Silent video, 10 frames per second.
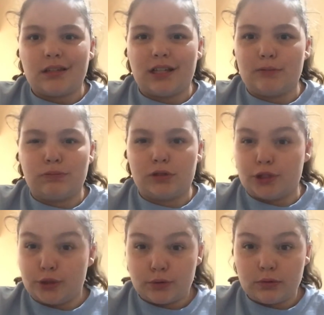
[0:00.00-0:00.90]
a
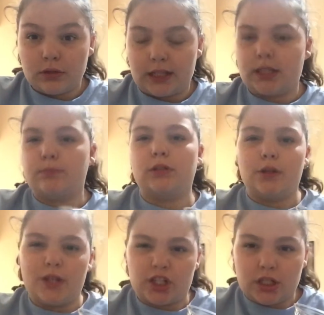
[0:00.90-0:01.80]
blue, like the
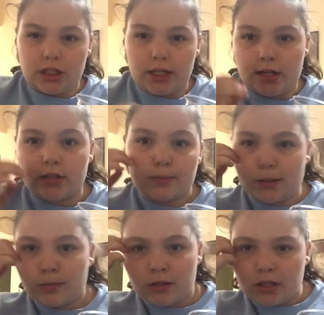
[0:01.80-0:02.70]
bluish clear, the
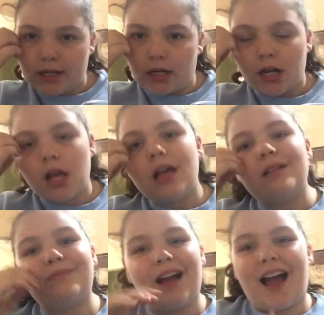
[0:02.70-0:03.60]
purple clear.
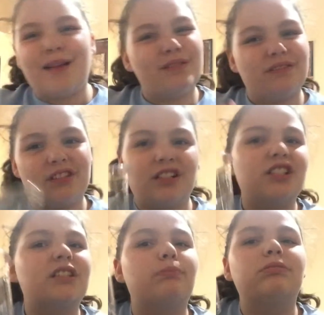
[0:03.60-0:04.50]
But I prefer
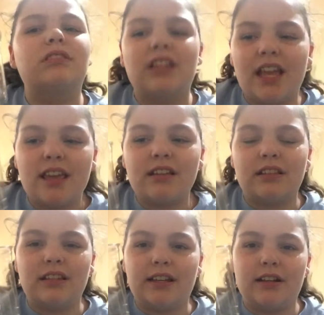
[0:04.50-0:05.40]
just a plain
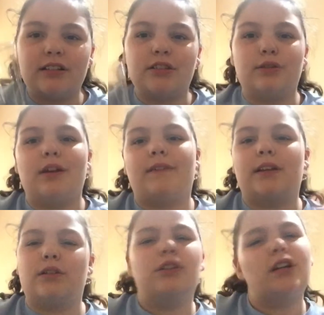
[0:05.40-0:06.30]
clear so you have
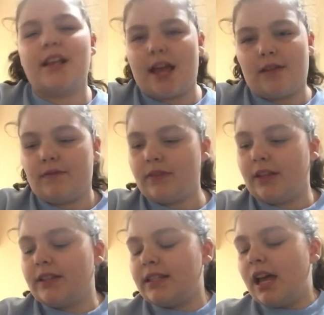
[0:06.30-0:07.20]
like good
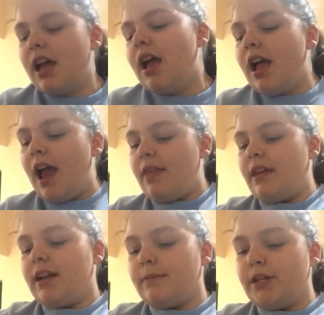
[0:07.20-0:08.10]
canvas. And
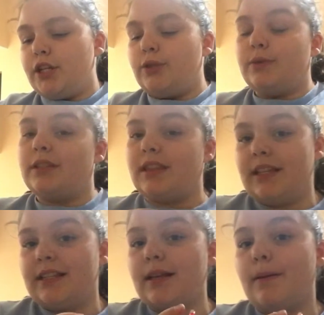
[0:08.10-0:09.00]
then I'm going to use
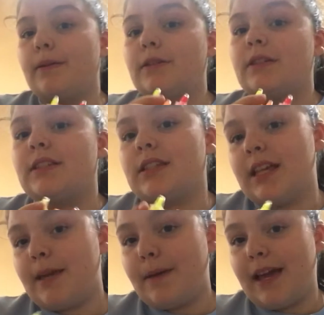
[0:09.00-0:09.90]
these
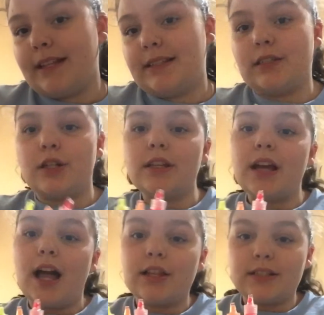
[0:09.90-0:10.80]
slick paints. These are the
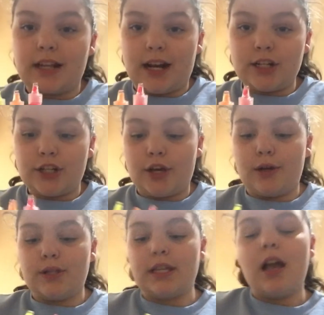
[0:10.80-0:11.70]
colors that I
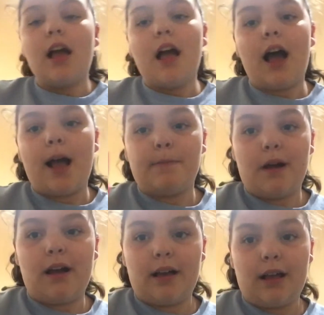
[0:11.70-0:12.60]
chose. I
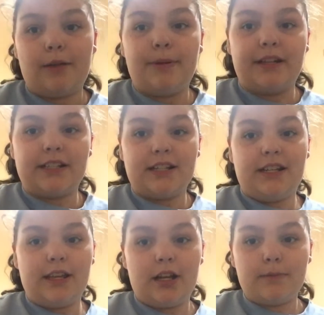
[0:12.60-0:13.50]
picked
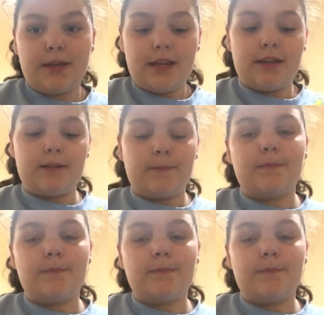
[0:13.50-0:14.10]
neon pink,